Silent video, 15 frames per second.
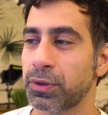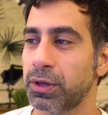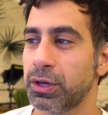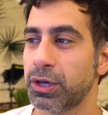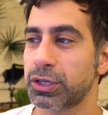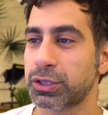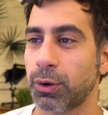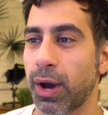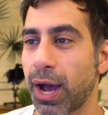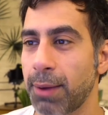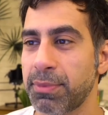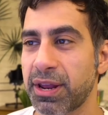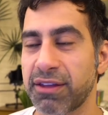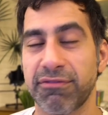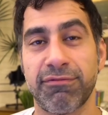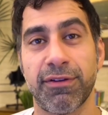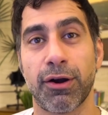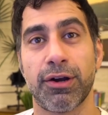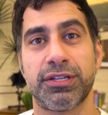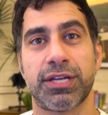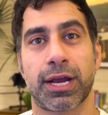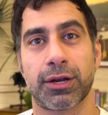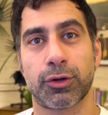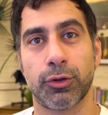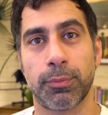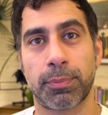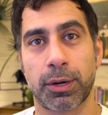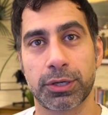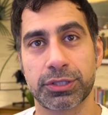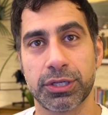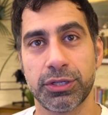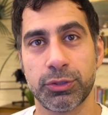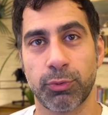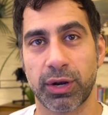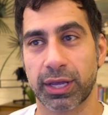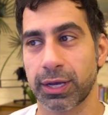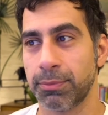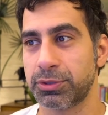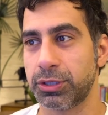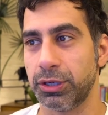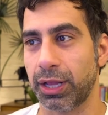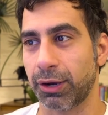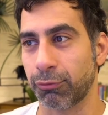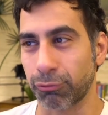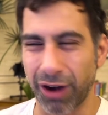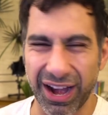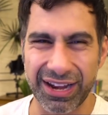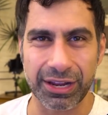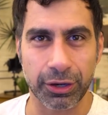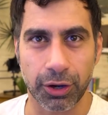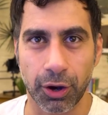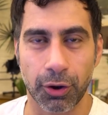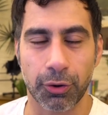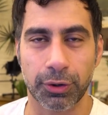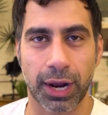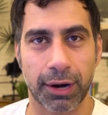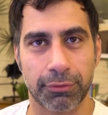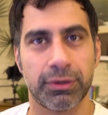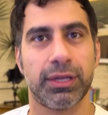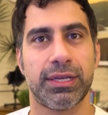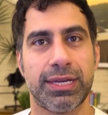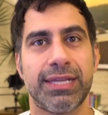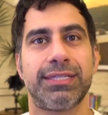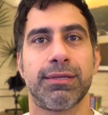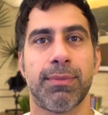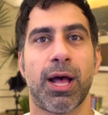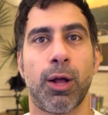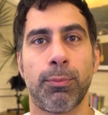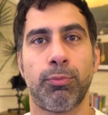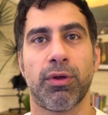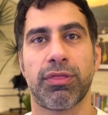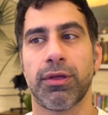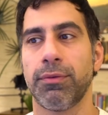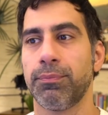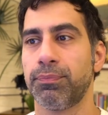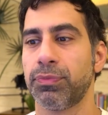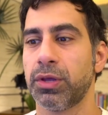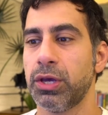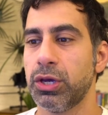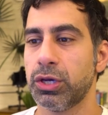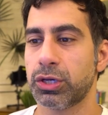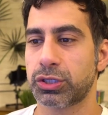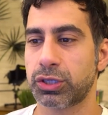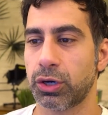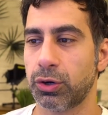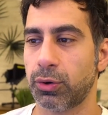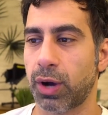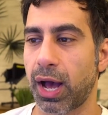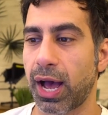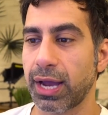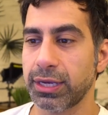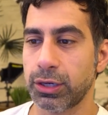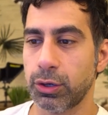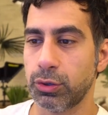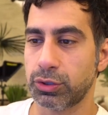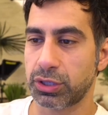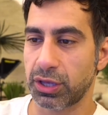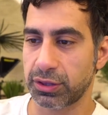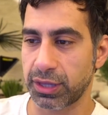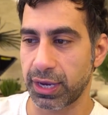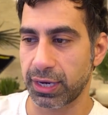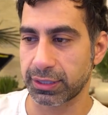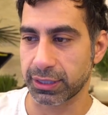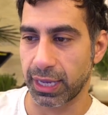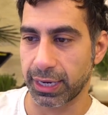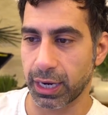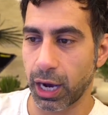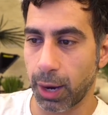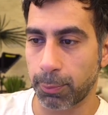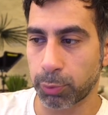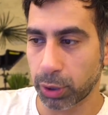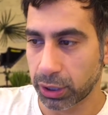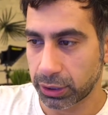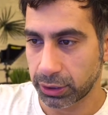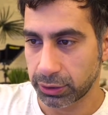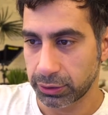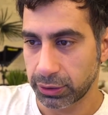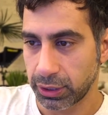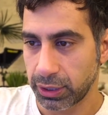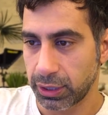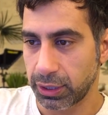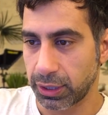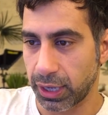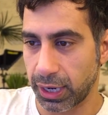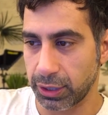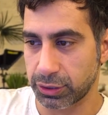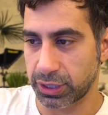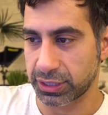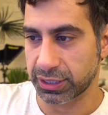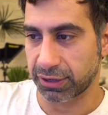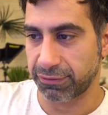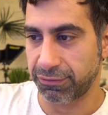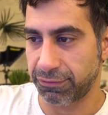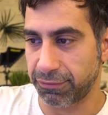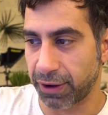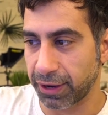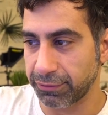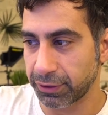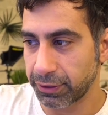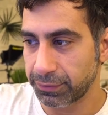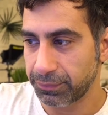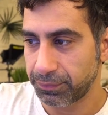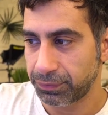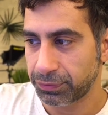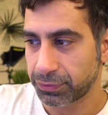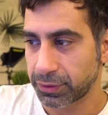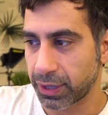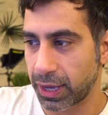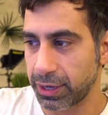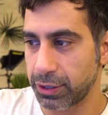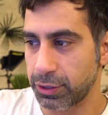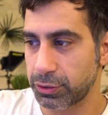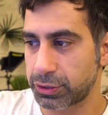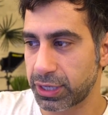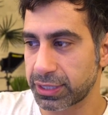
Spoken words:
So I'm not a very technical person. When it comes to writing code, I really need some help with it. So I use things like Upwork, I use things like Fiverr, and I use things